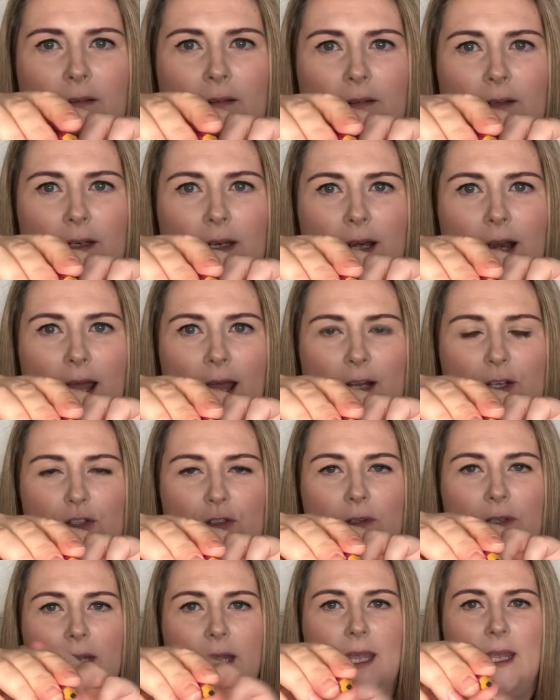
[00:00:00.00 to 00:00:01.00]

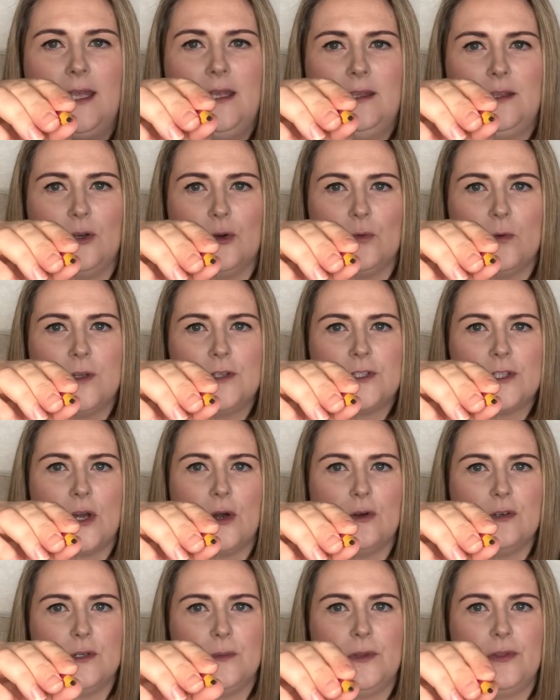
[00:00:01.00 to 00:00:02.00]
naturally you'll want to
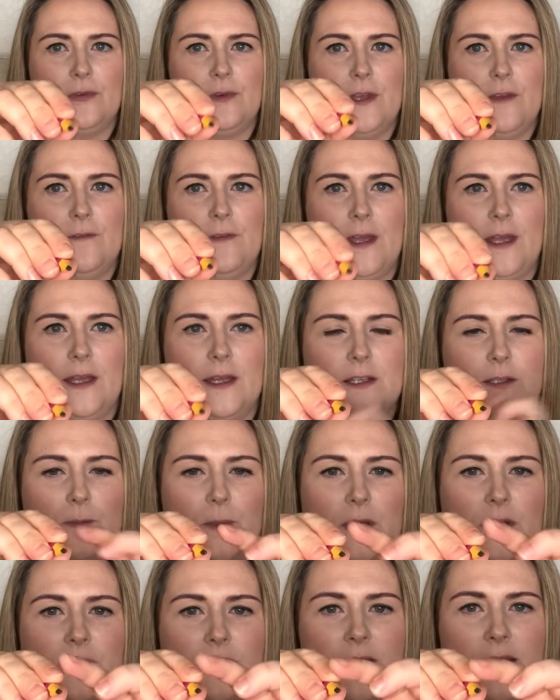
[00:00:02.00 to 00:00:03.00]
hold it with 3 fingers
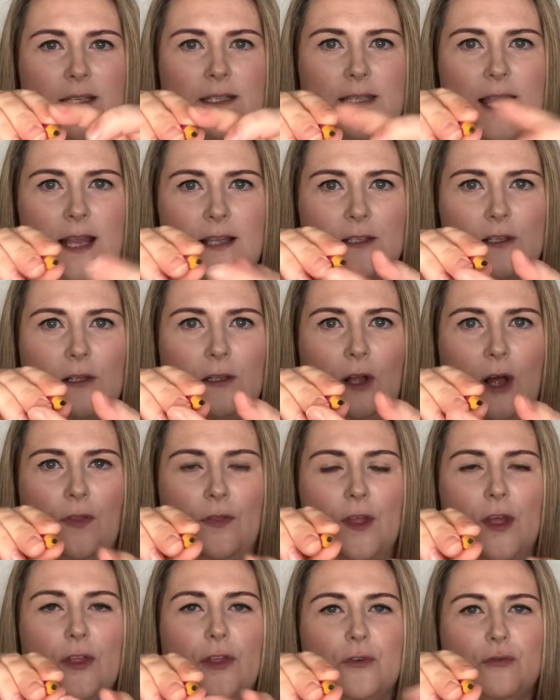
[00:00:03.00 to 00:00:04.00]
because they settle on
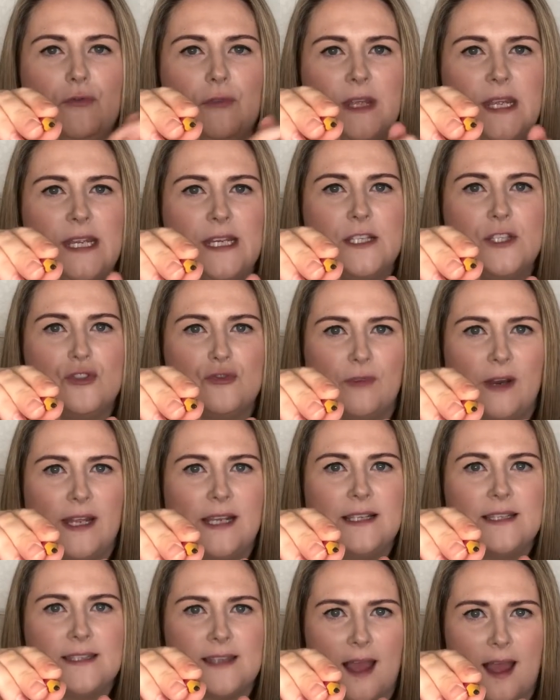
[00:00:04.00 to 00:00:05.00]
the 3
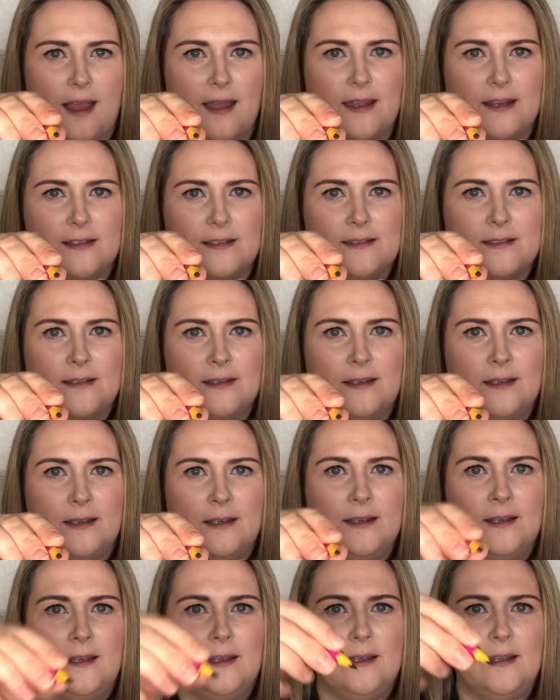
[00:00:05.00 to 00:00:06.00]
straight sides.
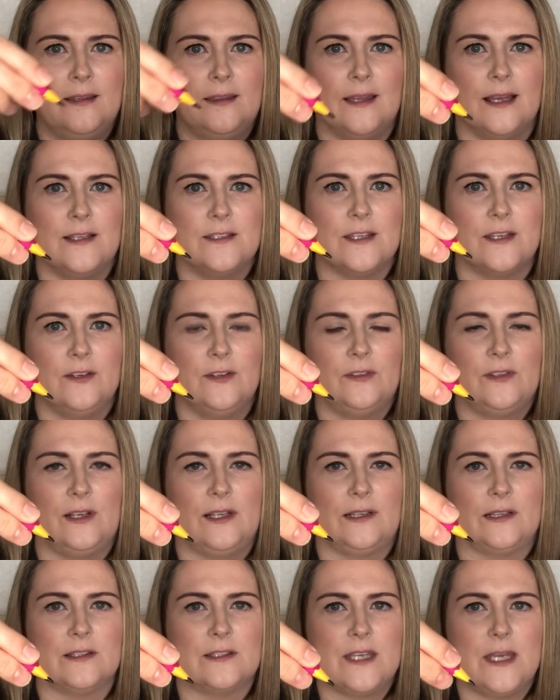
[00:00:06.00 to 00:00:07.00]
That's another
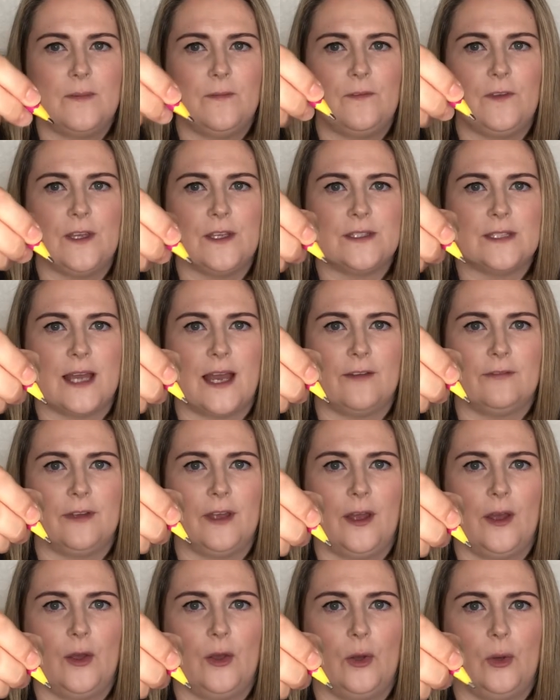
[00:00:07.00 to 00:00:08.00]
little tip for you to have at
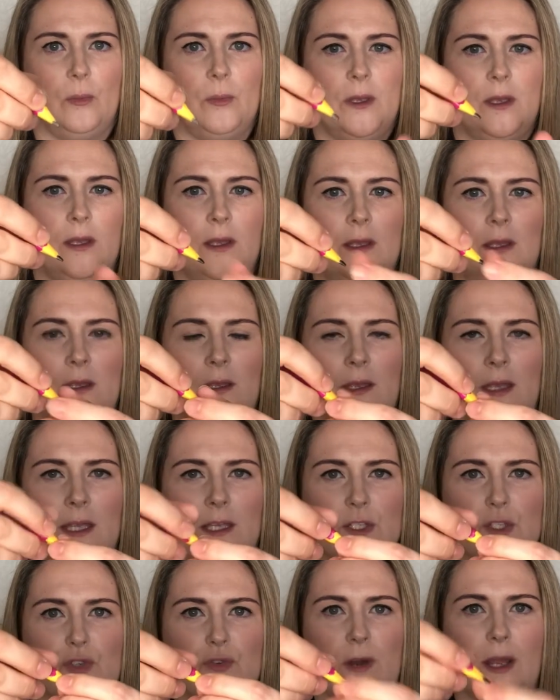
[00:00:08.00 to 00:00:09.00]
home, is
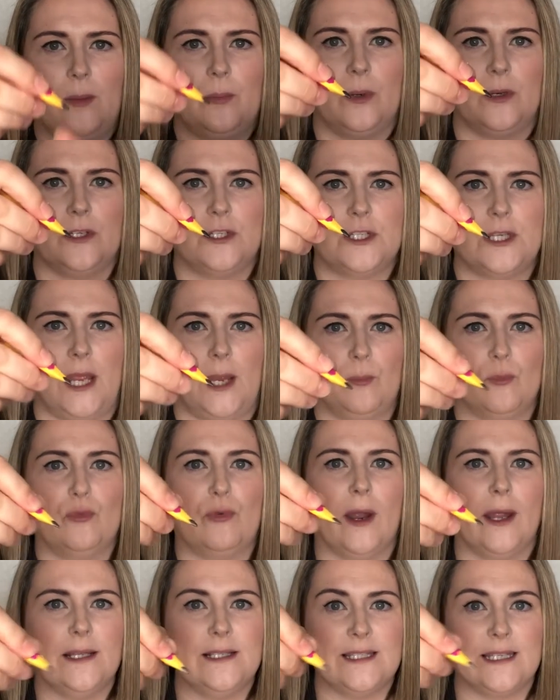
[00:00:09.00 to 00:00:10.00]
tripod shaped
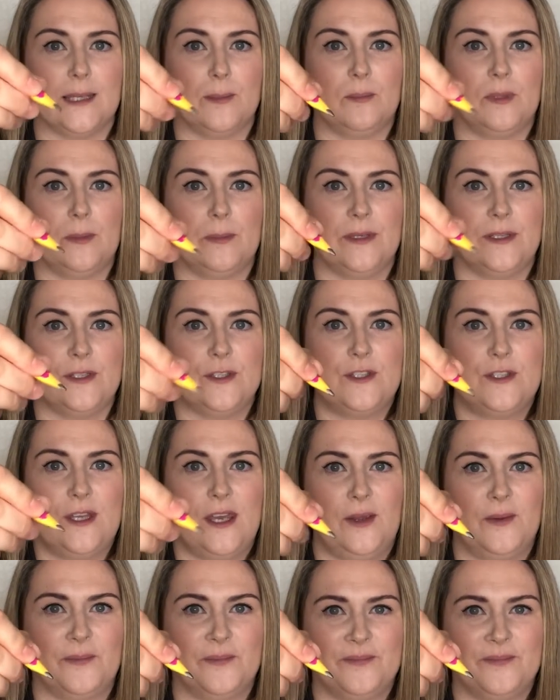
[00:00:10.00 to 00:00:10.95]
writing implements too.